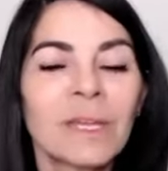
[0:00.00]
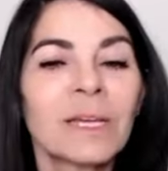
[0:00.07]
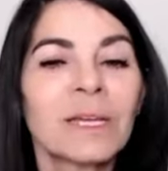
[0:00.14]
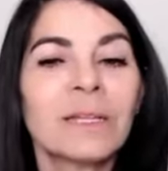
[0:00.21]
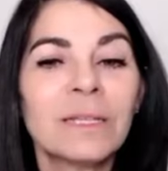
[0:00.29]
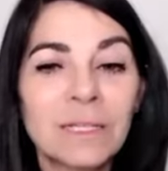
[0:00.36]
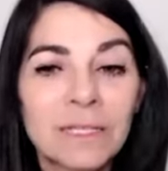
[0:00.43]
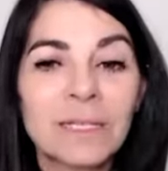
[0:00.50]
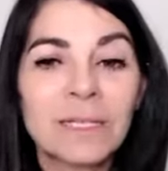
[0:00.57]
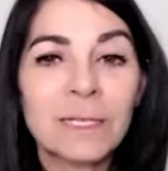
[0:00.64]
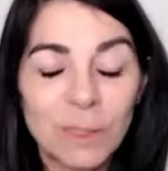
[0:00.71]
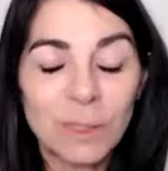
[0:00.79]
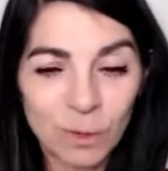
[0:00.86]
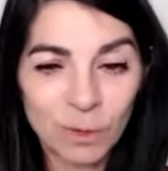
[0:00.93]
this
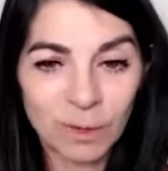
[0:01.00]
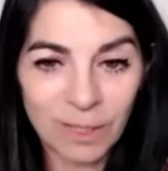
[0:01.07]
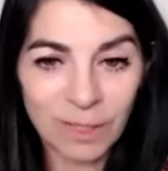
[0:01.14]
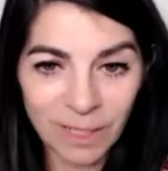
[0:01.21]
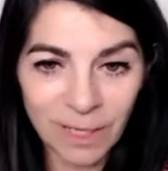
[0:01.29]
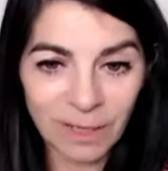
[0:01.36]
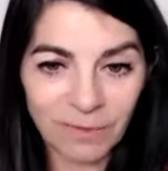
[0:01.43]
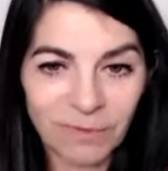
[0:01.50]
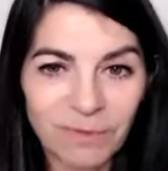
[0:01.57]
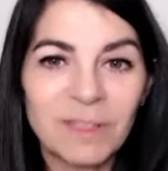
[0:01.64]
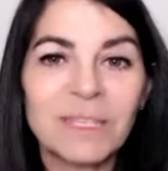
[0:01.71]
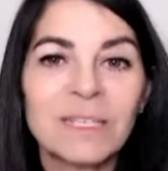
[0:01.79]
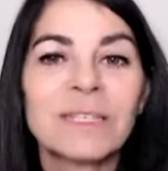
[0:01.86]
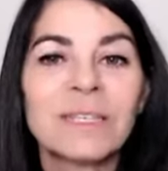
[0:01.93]
is not the knife.
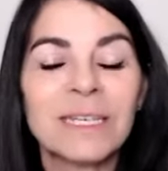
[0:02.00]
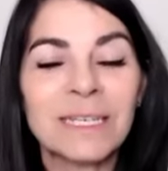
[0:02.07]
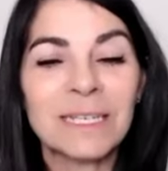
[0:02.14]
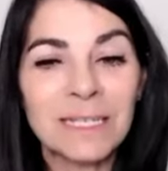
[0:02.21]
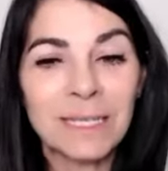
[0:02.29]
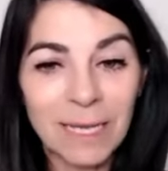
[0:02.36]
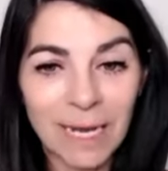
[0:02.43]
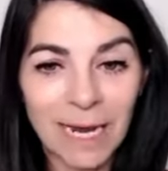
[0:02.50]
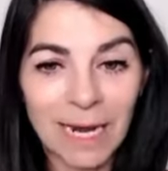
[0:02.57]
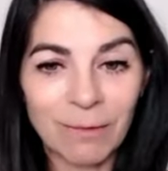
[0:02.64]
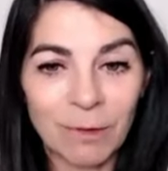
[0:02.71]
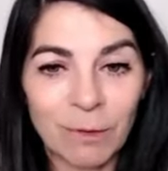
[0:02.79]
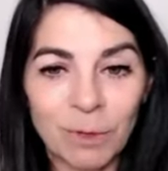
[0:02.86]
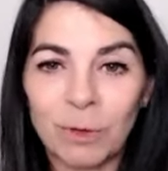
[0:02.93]
This is the
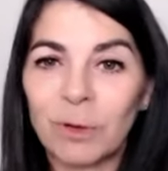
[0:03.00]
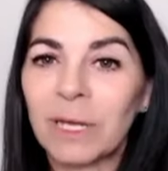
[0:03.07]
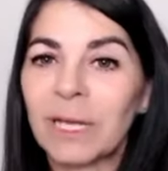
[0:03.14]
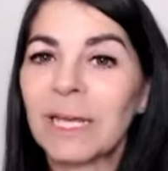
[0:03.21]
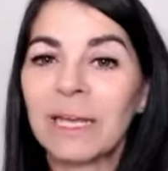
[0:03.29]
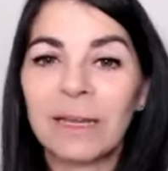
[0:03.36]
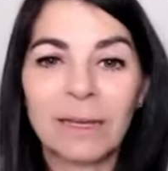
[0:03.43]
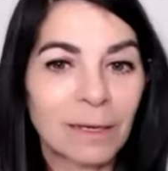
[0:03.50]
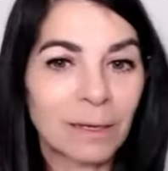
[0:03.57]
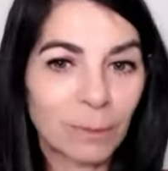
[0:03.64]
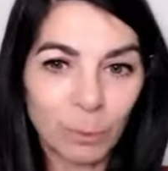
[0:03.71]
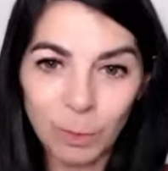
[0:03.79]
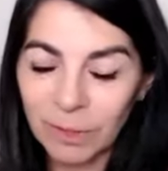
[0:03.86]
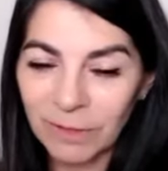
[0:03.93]
arrow. You're here,
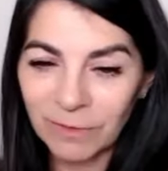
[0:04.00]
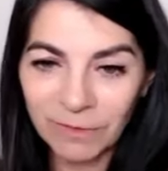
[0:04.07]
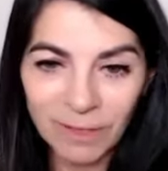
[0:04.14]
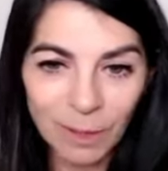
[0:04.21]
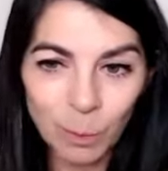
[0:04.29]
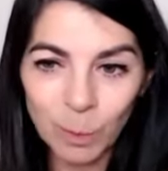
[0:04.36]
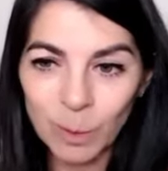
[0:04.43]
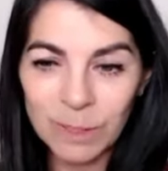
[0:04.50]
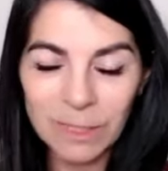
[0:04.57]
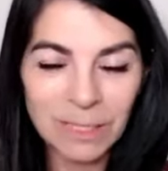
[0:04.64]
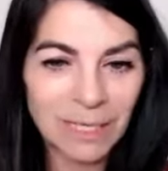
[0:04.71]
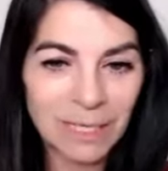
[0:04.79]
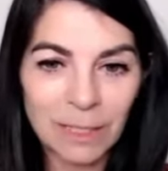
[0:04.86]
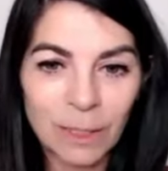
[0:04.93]
wherever I was
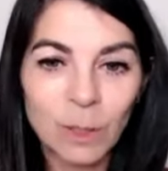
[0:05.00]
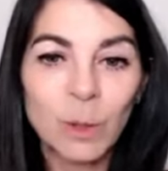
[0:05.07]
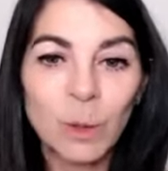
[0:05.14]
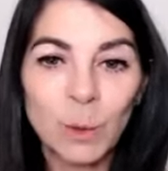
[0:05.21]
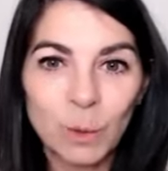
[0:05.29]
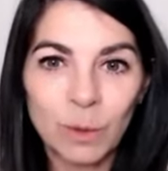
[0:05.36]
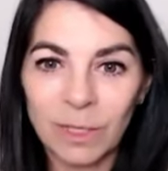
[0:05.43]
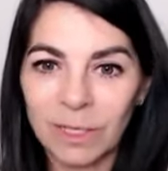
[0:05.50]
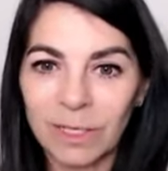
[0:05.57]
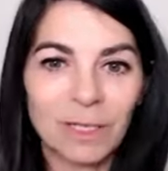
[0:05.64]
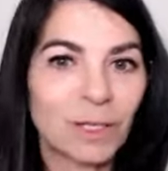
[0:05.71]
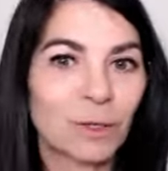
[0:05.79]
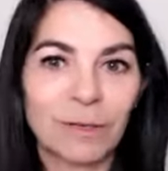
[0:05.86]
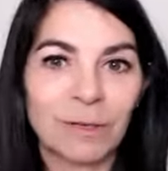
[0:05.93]
in York.
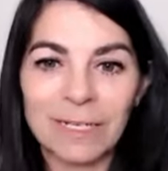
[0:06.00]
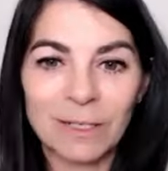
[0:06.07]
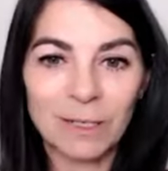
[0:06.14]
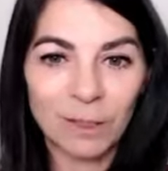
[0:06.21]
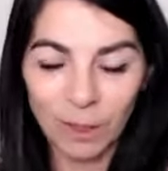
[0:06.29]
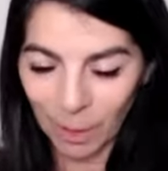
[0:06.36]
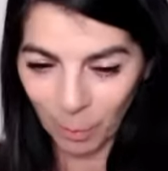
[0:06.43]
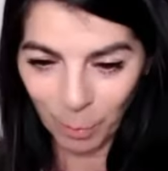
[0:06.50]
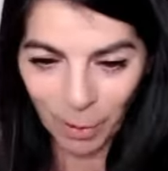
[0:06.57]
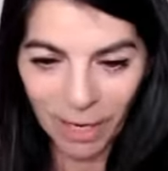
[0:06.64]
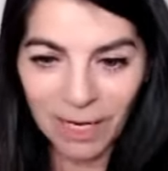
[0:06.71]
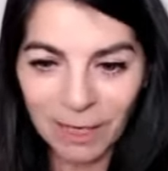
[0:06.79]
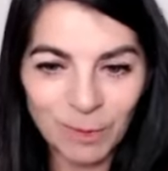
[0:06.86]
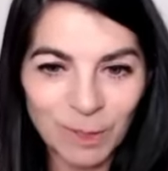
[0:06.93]
You're at an
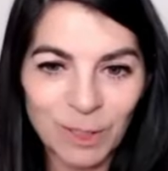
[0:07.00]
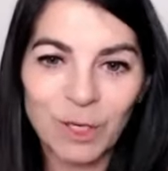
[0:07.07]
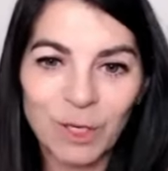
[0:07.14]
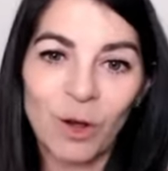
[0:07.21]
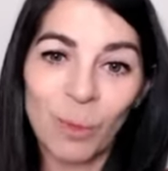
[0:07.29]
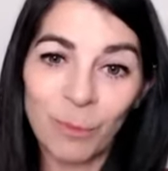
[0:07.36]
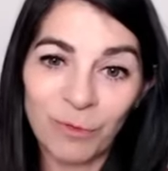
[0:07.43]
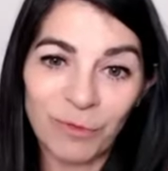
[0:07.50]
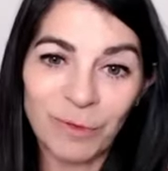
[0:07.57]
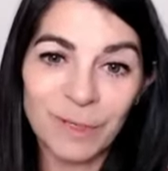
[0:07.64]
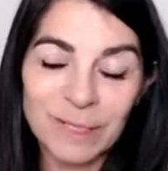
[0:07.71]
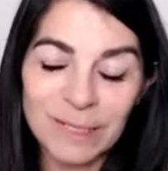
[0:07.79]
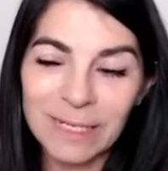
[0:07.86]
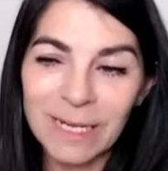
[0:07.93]
empowerment
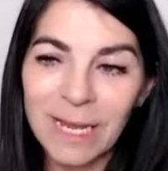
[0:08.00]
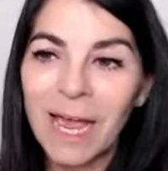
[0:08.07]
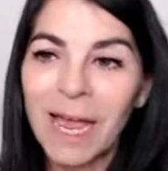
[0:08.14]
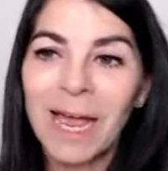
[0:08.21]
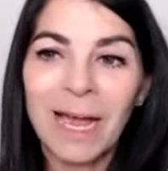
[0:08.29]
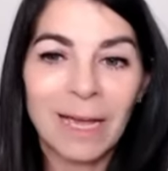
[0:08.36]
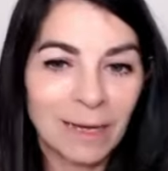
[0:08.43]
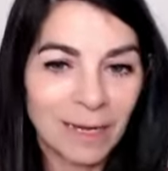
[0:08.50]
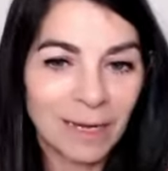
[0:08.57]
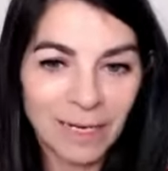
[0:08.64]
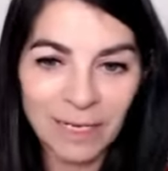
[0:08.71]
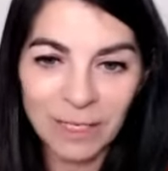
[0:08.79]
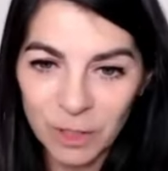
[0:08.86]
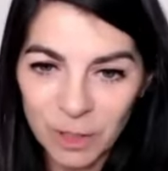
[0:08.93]
conference, and
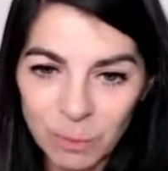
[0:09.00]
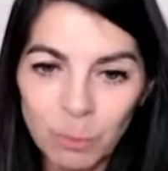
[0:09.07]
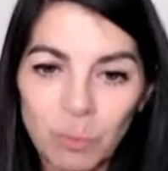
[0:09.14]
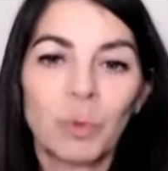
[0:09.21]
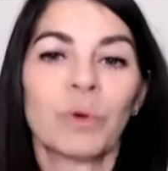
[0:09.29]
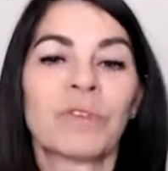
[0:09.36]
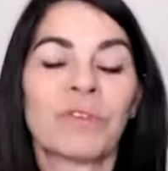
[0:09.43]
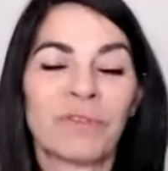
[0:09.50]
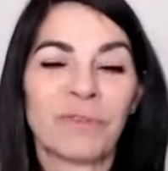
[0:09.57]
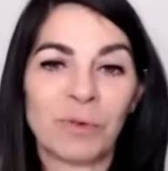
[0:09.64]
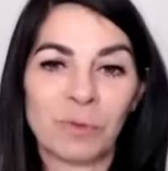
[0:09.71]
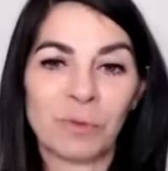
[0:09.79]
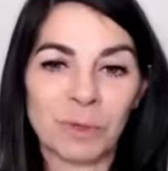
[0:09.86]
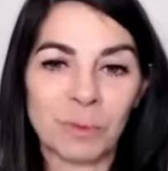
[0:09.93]
I just walked
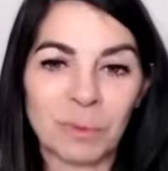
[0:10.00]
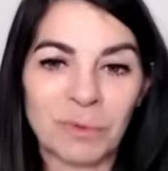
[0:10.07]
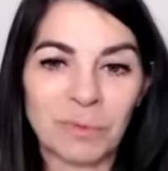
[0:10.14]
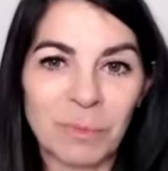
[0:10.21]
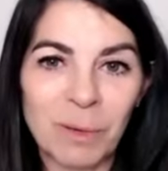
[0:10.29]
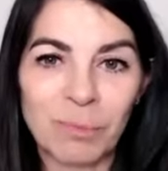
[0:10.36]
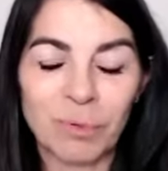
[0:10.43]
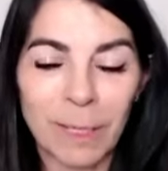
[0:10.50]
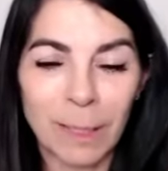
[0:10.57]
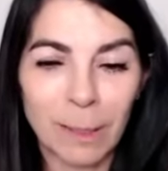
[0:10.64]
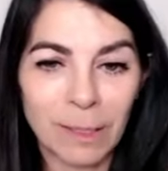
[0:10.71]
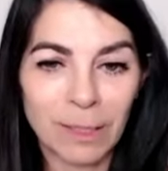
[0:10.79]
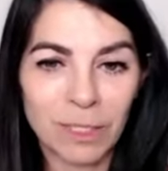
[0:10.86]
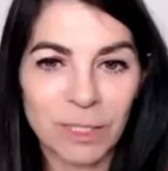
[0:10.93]
forward with my breath
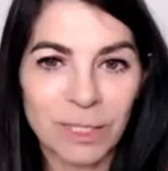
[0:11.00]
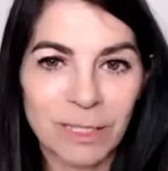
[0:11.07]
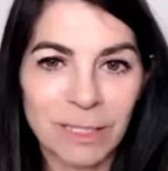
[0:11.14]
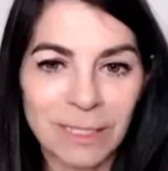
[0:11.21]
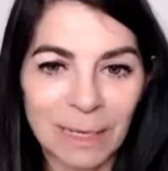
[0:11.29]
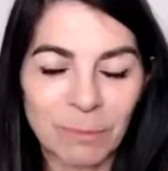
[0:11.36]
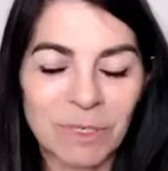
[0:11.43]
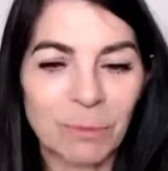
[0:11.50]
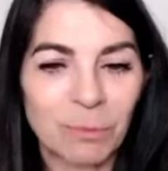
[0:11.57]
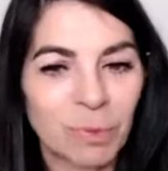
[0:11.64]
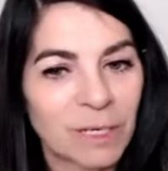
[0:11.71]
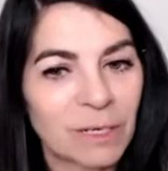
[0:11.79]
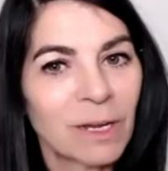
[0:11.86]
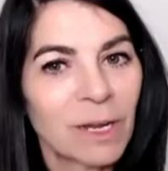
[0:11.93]
and just snapped it.
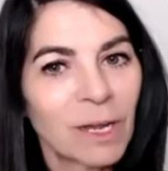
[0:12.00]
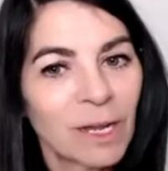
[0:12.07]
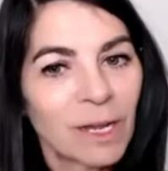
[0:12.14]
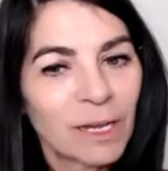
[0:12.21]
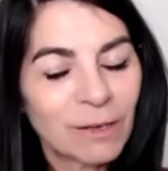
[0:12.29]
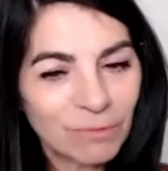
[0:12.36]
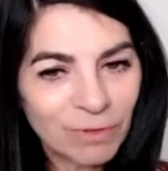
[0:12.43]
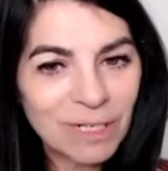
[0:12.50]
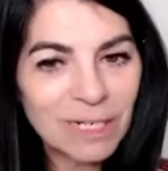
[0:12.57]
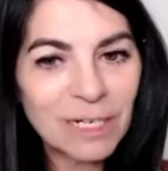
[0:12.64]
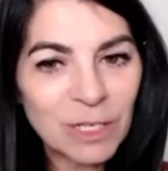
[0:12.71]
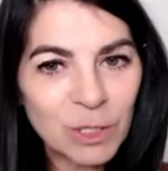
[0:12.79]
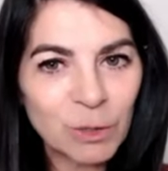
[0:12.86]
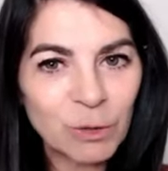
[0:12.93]
But it
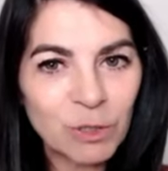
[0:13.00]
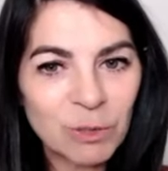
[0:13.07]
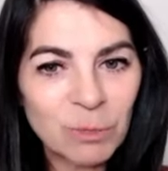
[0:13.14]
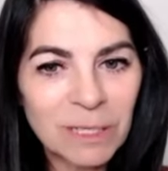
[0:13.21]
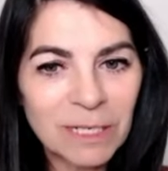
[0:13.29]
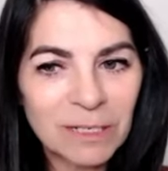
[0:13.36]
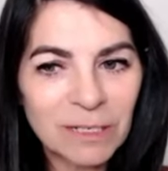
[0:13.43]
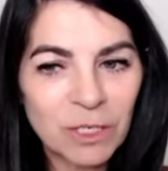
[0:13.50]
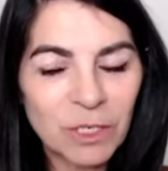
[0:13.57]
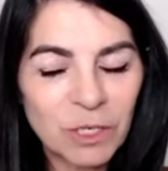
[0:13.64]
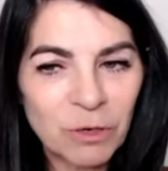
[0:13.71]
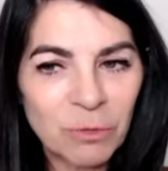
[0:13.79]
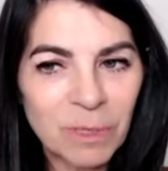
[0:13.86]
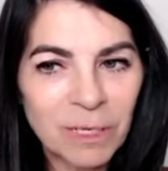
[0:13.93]
really shocked me to
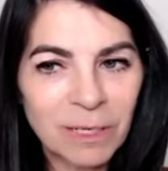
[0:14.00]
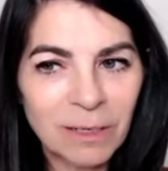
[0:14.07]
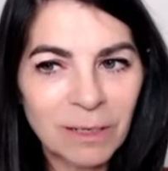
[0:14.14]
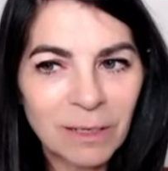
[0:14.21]
show me,